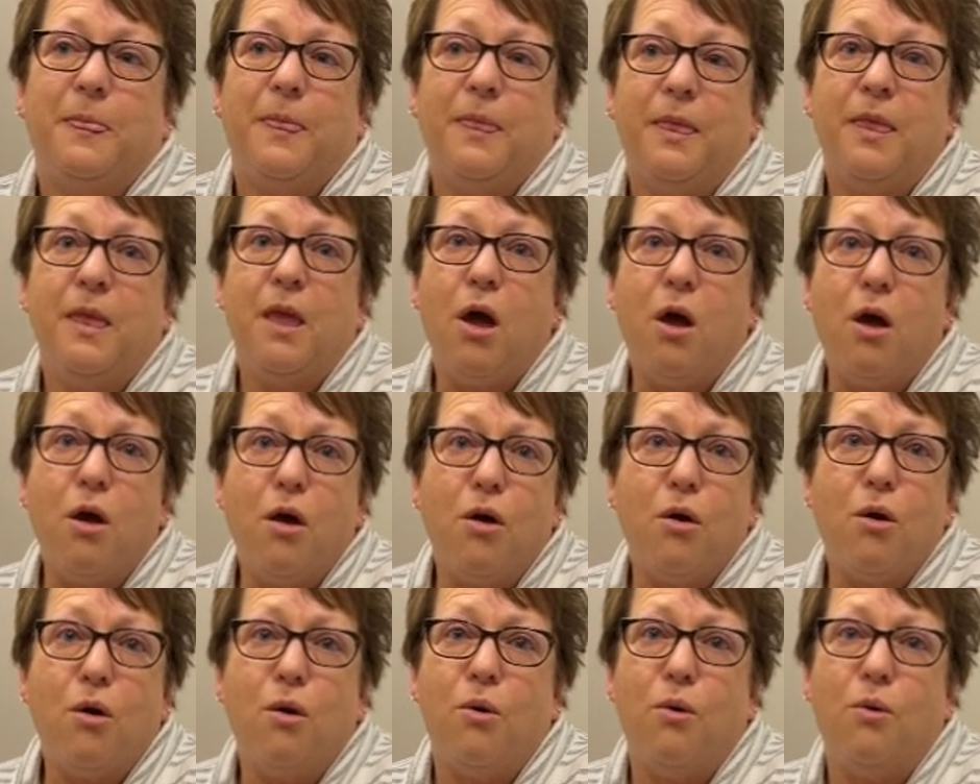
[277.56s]

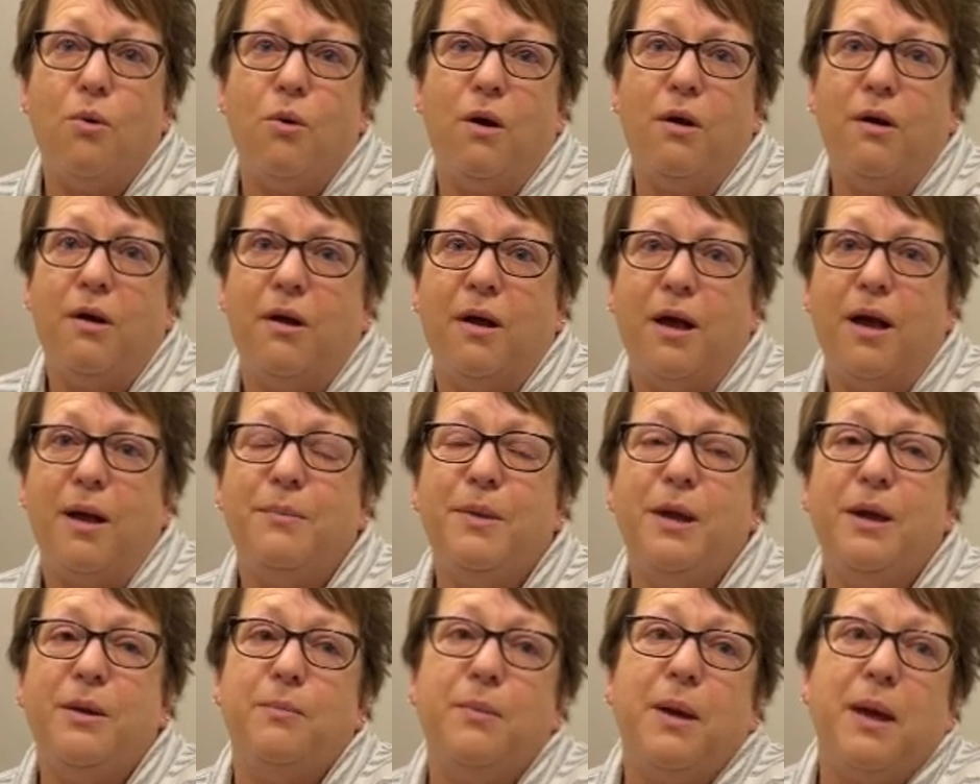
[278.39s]
No. I
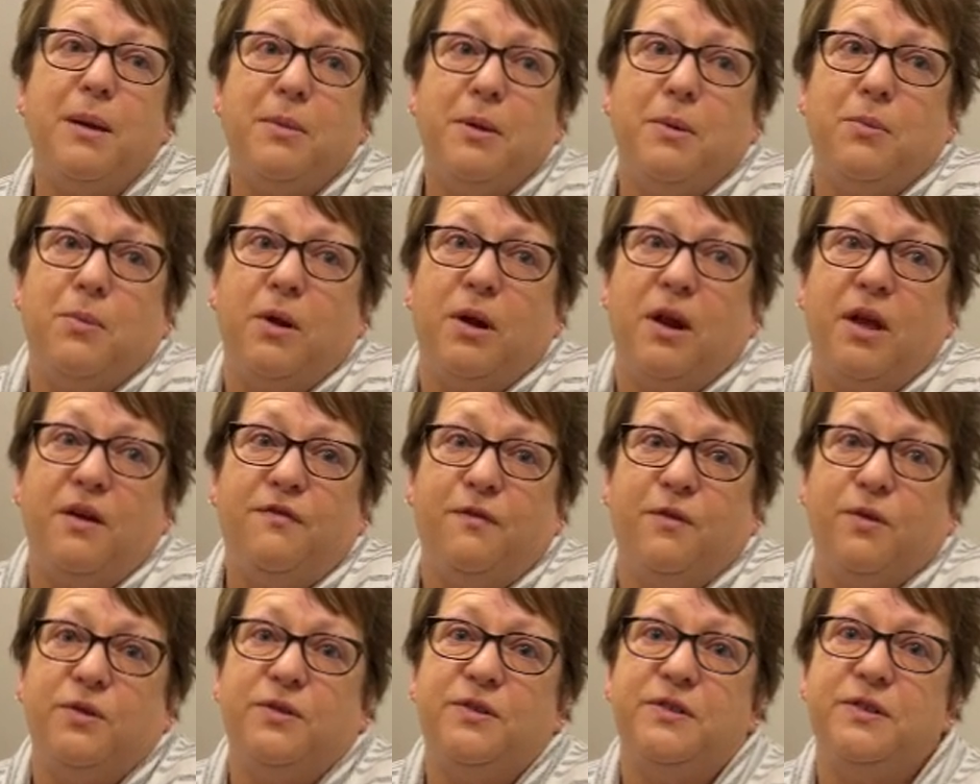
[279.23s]
mean, maybe when I
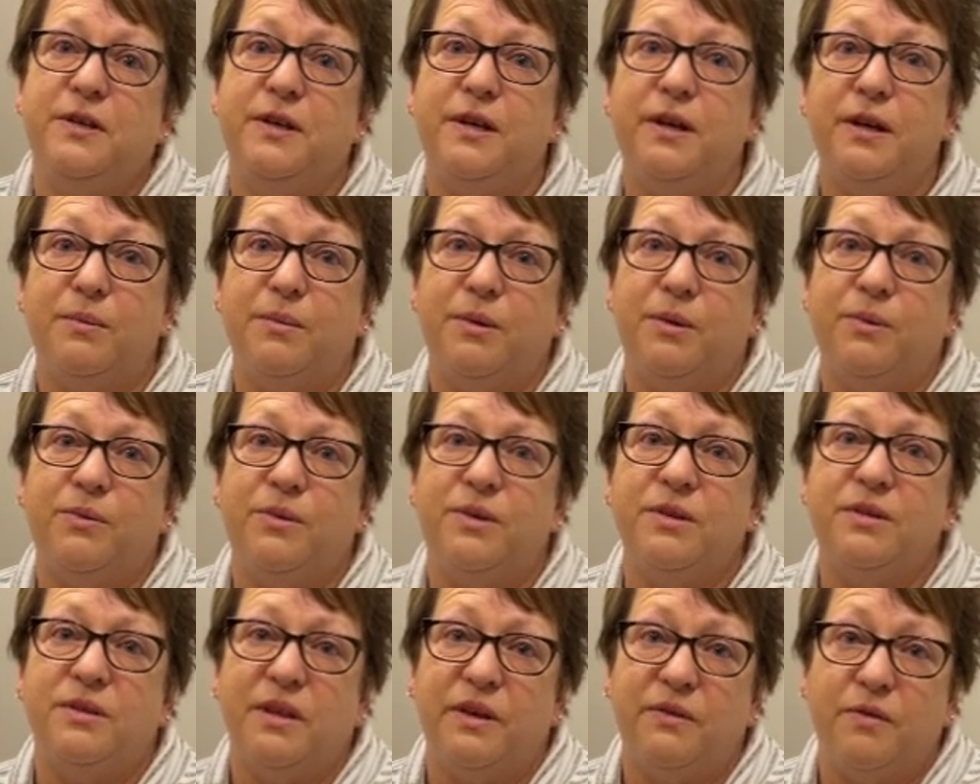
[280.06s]
first seen him, it
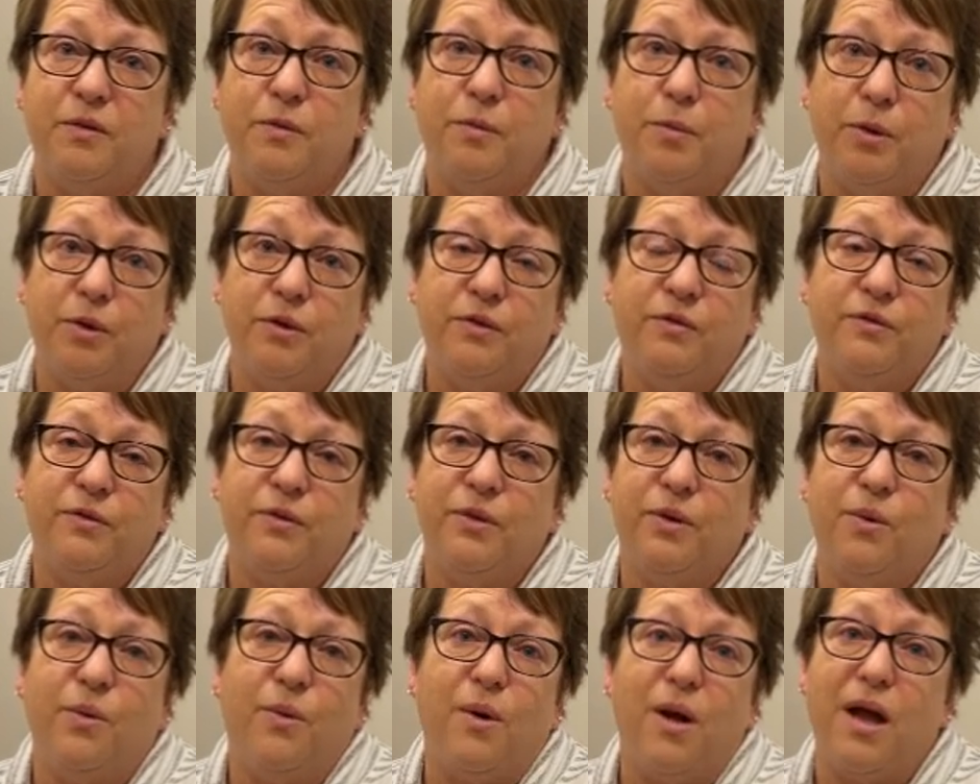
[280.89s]
was livable for
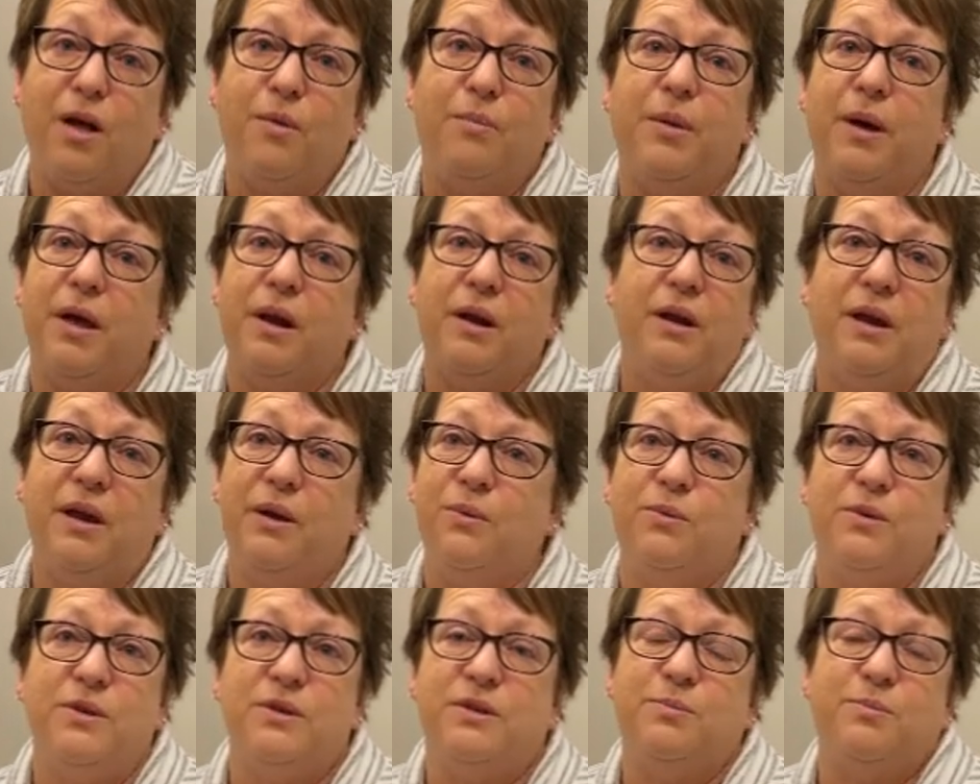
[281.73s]
a while, but it
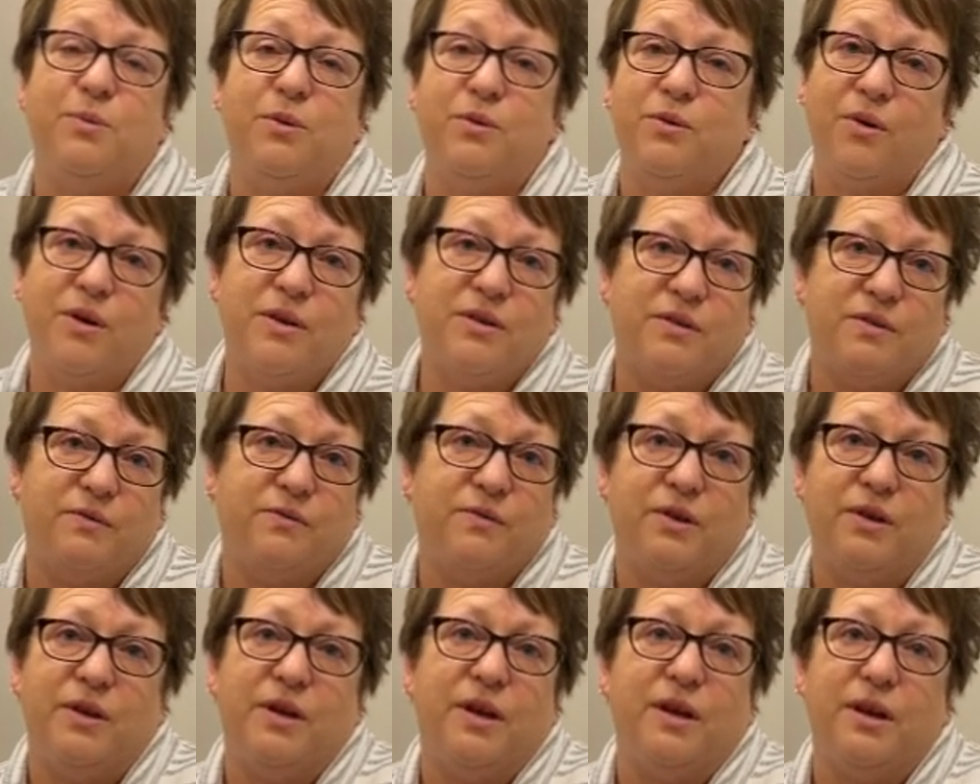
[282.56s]
was
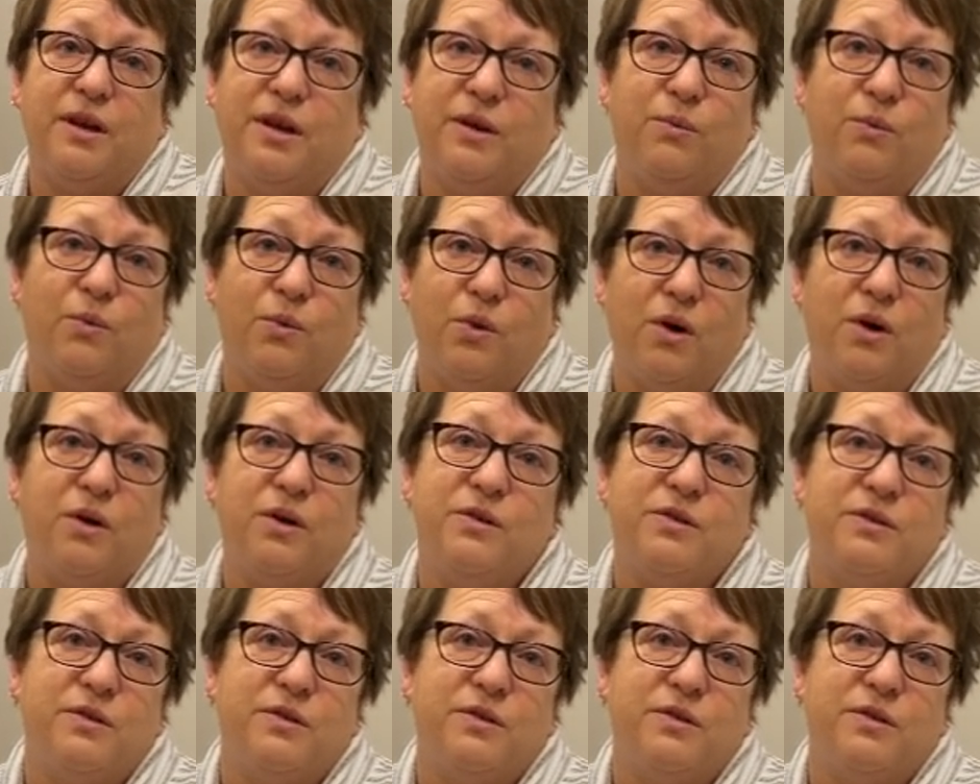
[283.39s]
progressively getting worse.